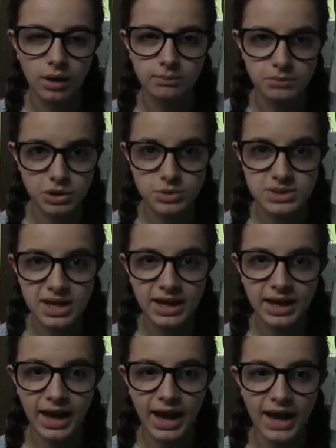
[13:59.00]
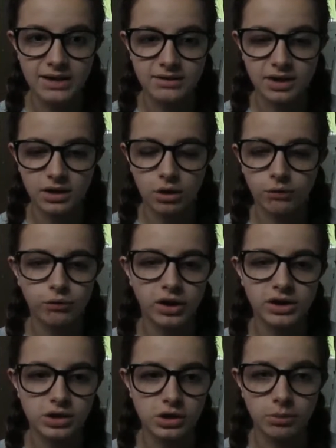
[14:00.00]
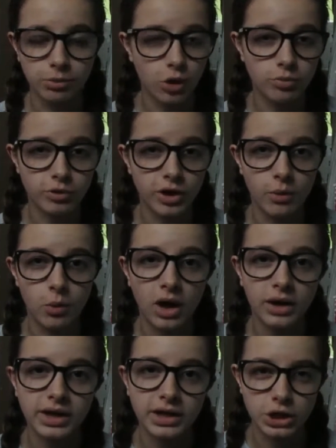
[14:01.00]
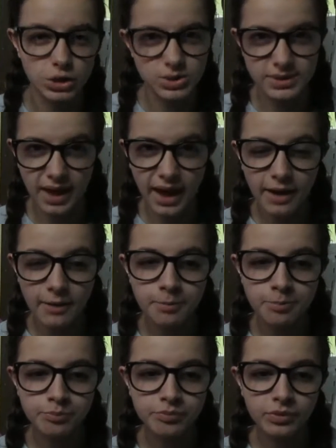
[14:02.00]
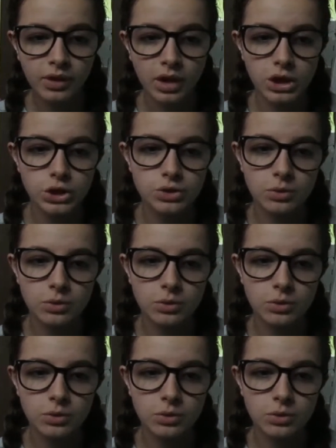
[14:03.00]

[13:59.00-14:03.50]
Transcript: music, and then I'll find an appropriate one and use that. You